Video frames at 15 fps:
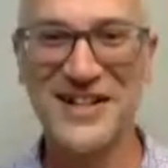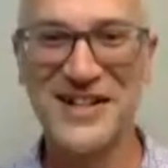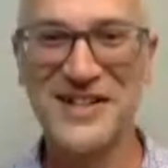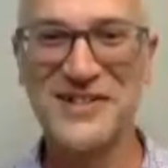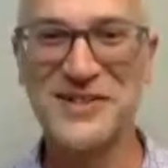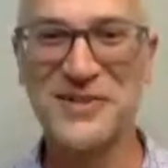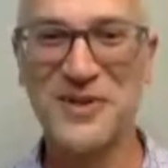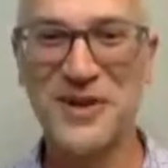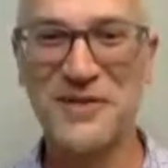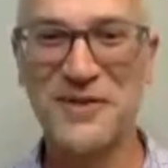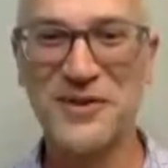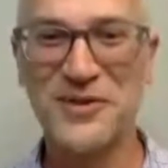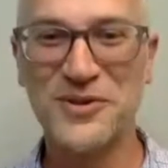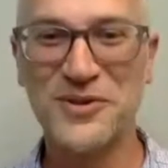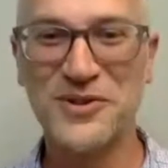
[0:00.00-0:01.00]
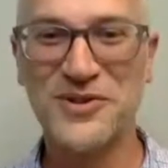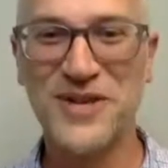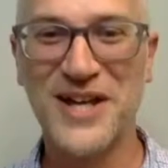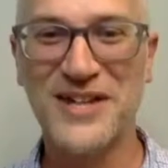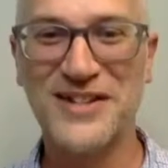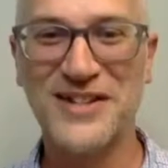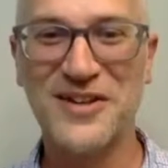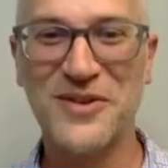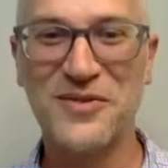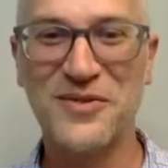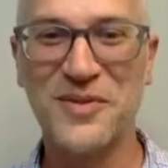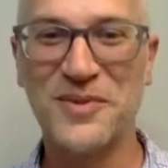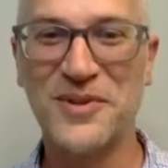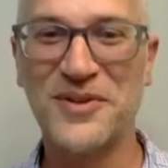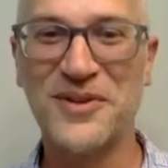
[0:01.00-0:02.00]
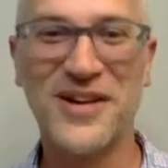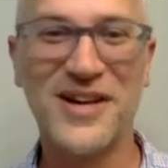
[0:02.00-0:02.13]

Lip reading: see what our viewers would like to know from you.